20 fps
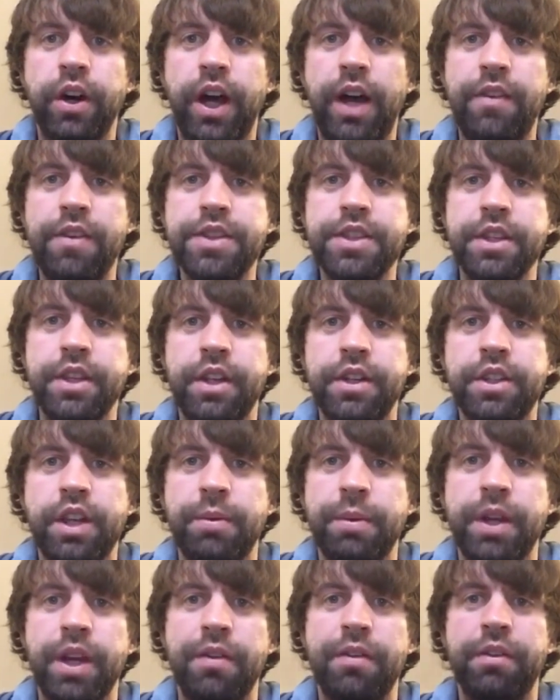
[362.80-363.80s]
Everton. It's
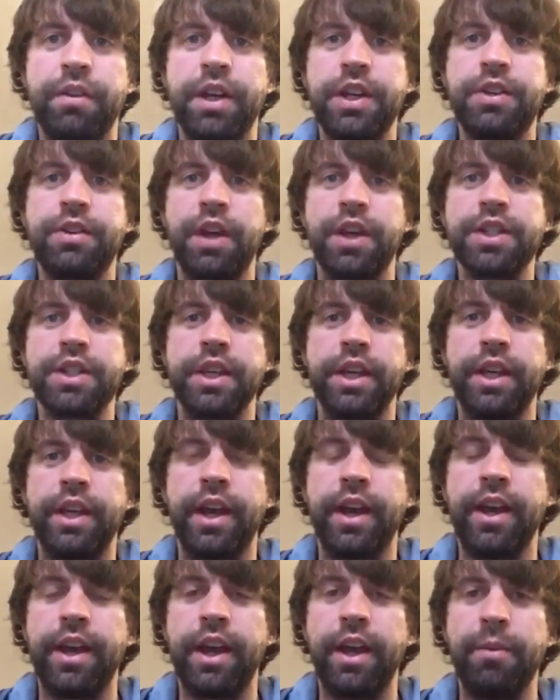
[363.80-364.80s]
going to be another interesting
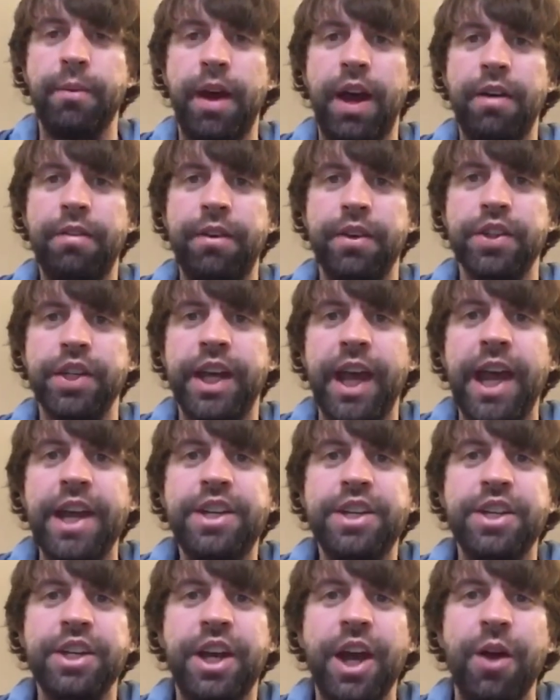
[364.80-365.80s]
game. Feels like
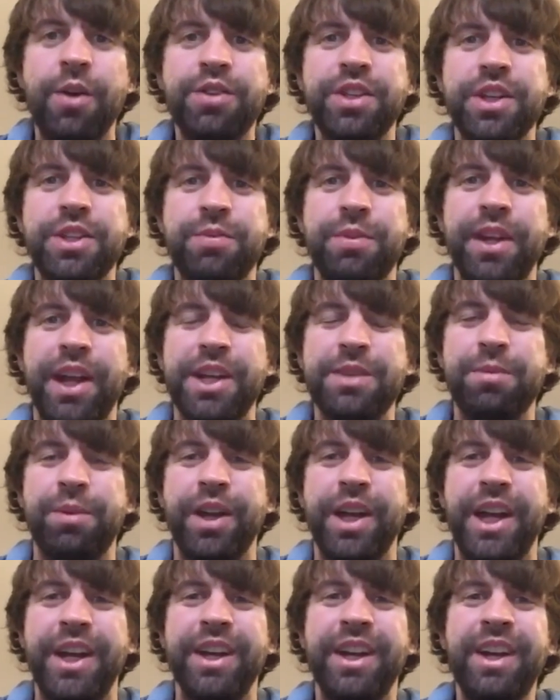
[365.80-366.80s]
ages ago since we last
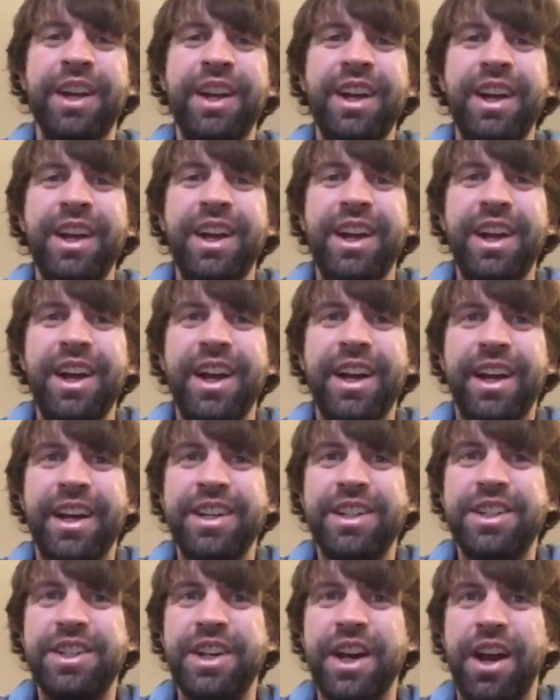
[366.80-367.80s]
played
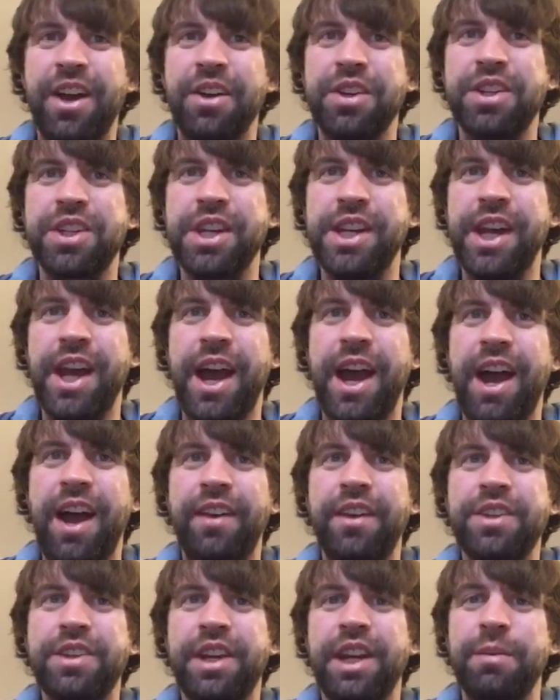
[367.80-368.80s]
against Chelsea. And
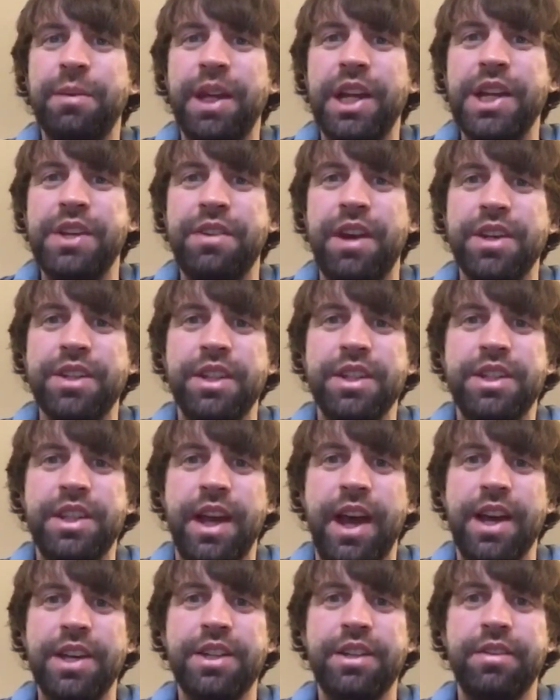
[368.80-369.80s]
it's going to be an interesting
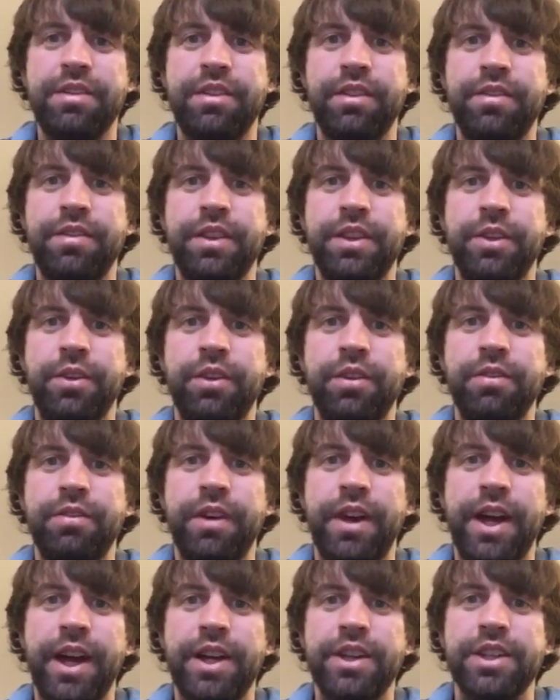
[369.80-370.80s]
test for Duncan
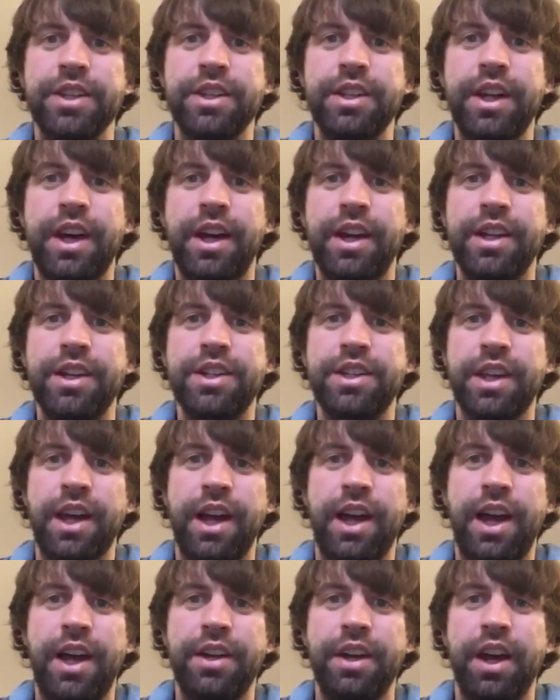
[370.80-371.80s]
Ferguson and his
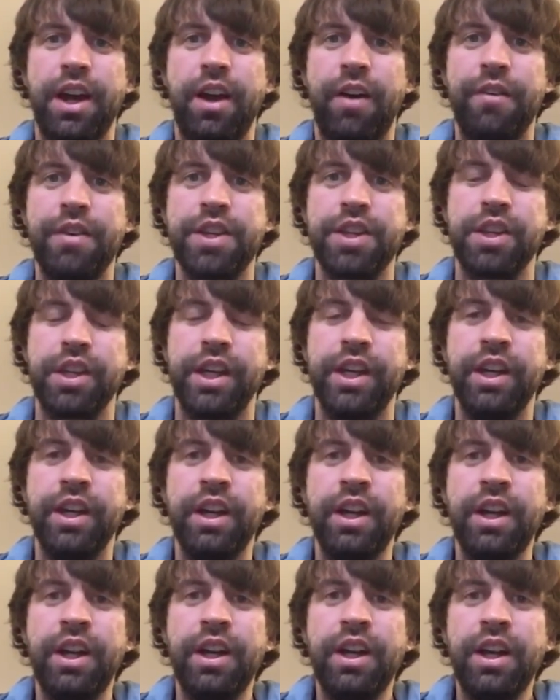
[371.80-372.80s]
side. Obviously,
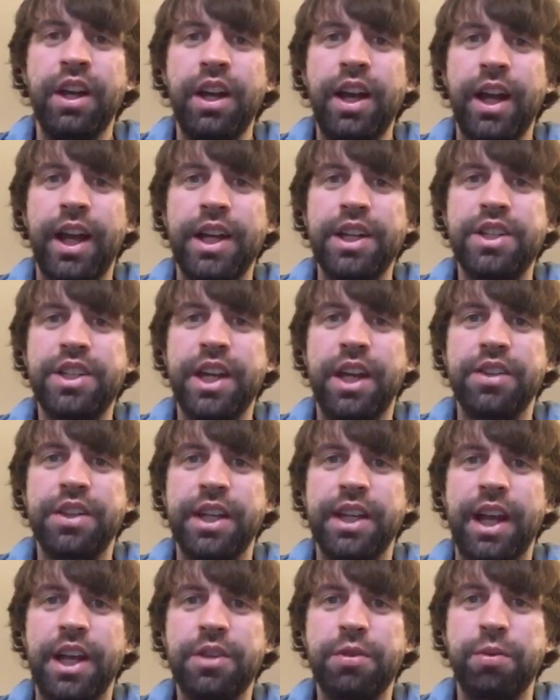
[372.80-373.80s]
against Chelsea
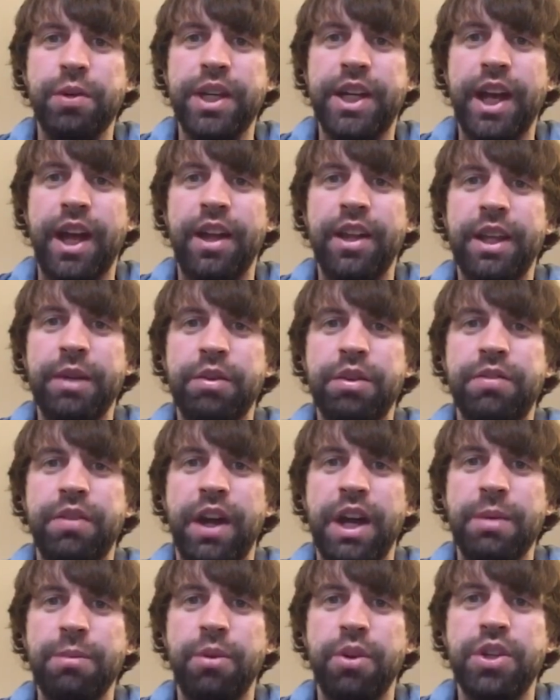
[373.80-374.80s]
last weekend, it was
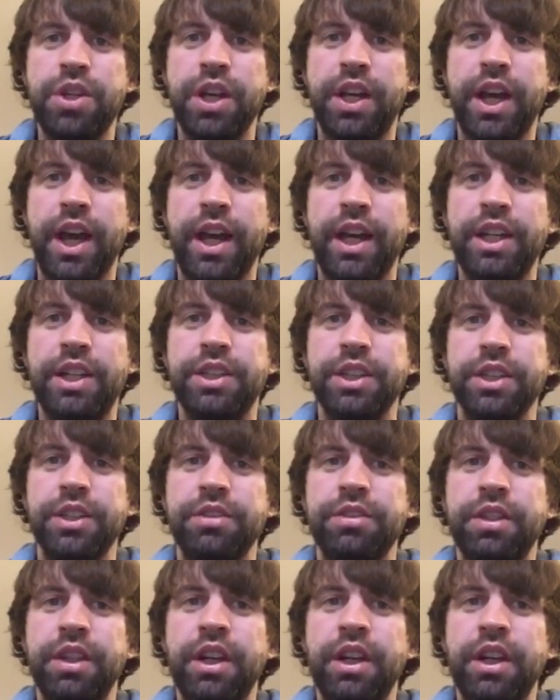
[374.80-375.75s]
very much a case of